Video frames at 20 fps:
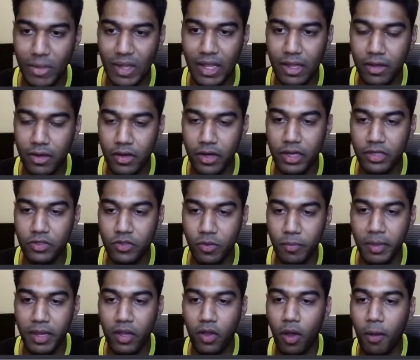a resume
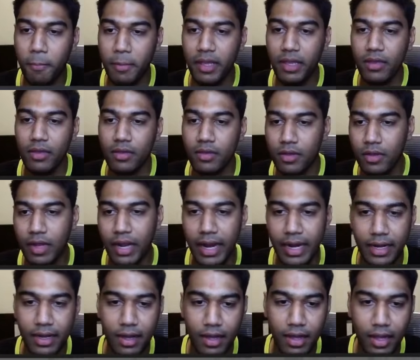copy,
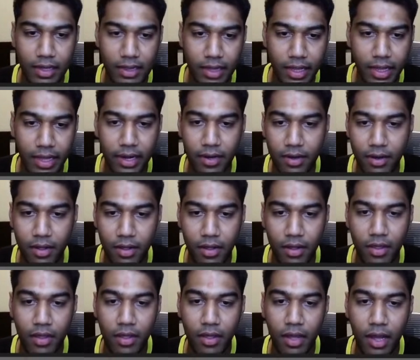right? And then
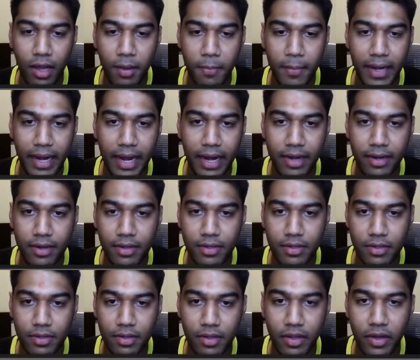update
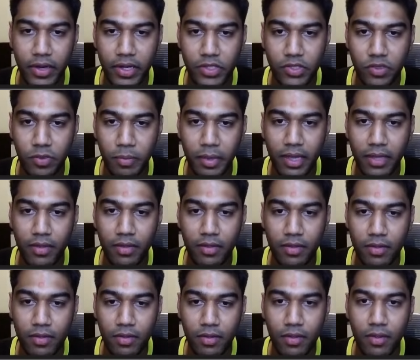the resume,
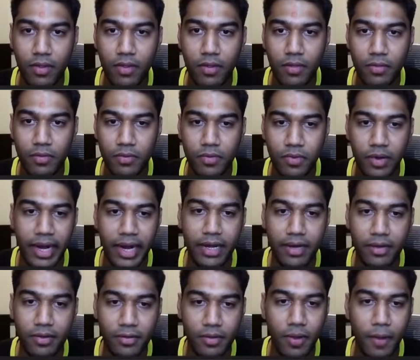right?
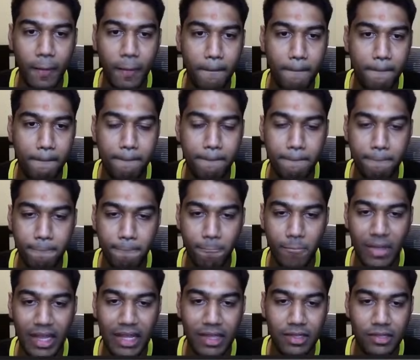
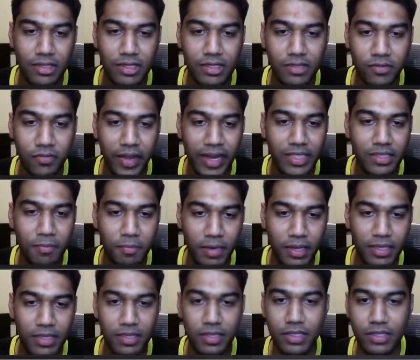And this is very
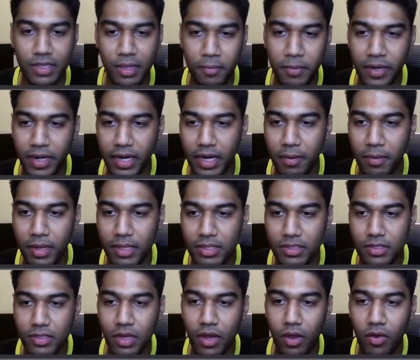simply, this can be renamed as
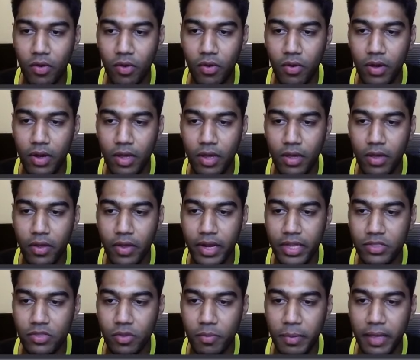download
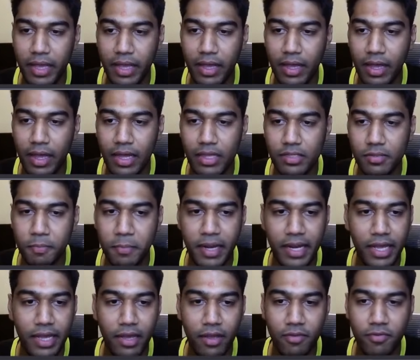resume as
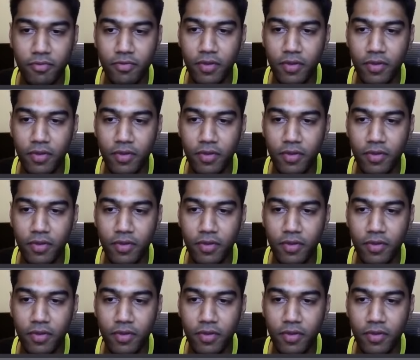PDF